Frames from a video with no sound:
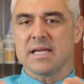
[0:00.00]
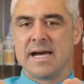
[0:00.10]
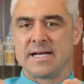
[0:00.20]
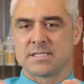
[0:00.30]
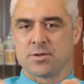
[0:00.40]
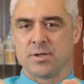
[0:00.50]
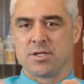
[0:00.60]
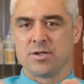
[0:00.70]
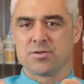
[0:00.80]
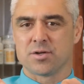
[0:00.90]
acid
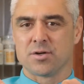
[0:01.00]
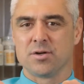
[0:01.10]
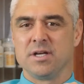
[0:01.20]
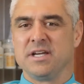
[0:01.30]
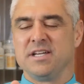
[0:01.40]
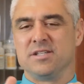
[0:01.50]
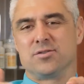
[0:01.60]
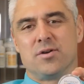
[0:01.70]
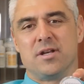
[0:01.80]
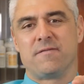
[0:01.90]
reducer is
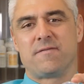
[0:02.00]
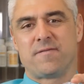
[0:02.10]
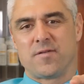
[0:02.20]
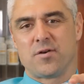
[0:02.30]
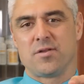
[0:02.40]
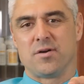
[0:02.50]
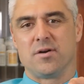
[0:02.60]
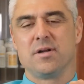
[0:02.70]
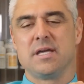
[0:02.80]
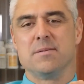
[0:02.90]
going to
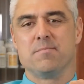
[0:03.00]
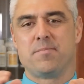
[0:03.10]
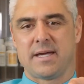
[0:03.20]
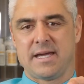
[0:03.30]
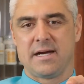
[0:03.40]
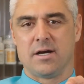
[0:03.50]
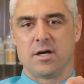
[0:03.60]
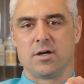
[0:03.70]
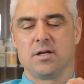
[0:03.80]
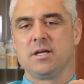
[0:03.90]
further
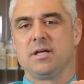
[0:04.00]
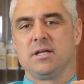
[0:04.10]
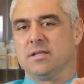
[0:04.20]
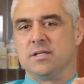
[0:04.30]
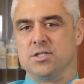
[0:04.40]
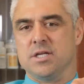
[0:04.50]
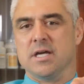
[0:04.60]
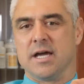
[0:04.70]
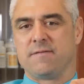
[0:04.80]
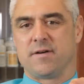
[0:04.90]
impair the
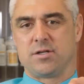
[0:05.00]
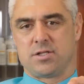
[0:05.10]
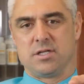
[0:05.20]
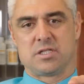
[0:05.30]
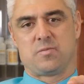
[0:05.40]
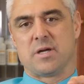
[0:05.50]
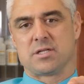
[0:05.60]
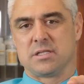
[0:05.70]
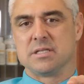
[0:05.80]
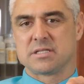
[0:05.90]
GI function,
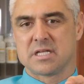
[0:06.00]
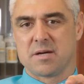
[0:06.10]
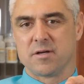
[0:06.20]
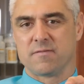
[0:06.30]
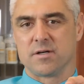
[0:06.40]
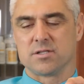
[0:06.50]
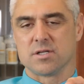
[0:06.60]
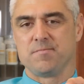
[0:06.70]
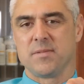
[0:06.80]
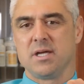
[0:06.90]
especially the stomach
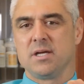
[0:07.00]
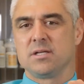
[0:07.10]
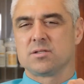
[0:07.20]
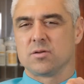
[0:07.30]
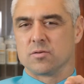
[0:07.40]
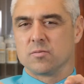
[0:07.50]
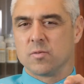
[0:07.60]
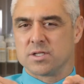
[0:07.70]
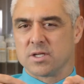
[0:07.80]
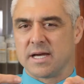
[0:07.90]
function. So
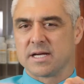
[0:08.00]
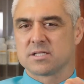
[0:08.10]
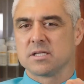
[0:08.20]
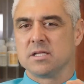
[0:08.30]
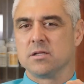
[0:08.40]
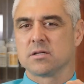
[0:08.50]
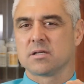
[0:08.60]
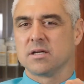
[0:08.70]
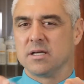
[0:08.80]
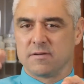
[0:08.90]
we should actually
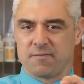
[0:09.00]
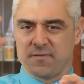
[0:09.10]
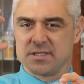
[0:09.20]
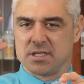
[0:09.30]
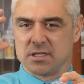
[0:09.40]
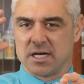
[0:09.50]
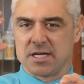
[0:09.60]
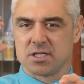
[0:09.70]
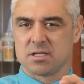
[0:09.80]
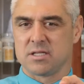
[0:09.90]
look
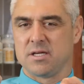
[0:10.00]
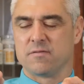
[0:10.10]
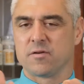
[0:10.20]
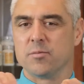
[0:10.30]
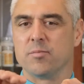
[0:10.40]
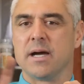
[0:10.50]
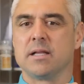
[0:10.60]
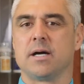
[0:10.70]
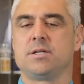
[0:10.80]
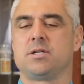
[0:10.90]
physiologically and from a
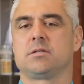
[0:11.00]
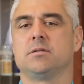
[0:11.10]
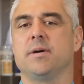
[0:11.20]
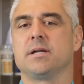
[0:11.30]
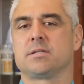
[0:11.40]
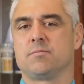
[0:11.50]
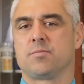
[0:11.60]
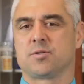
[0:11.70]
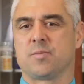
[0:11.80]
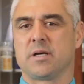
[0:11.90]
biological medicine
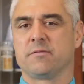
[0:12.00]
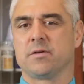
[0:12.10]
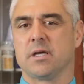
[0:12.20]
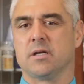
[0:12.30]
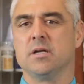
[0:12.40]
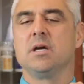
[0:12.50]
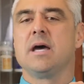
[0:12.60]
perspective again,